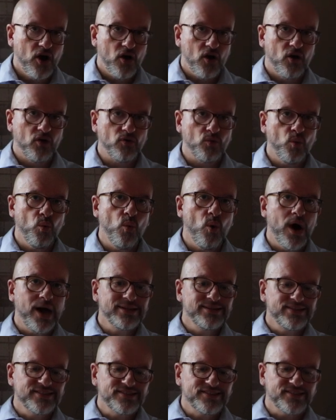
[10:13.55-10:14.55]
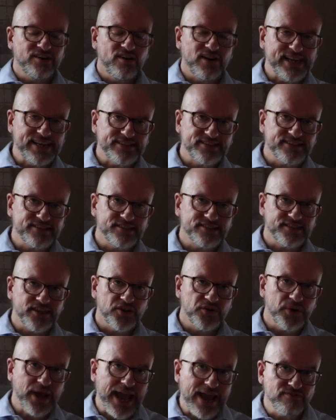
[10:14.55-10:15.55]
on one site.
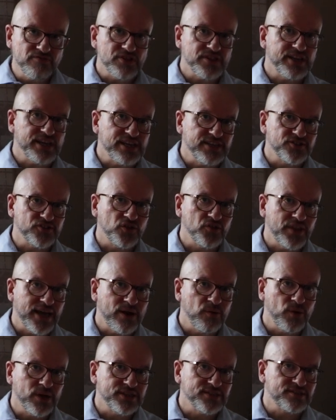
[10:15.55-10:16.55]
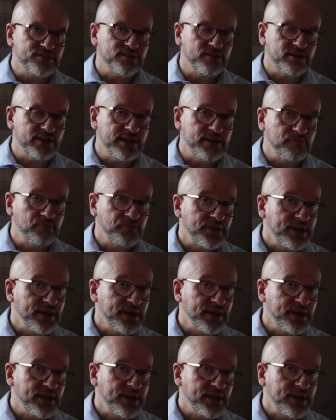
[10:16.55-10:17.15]
So everything is on that one site.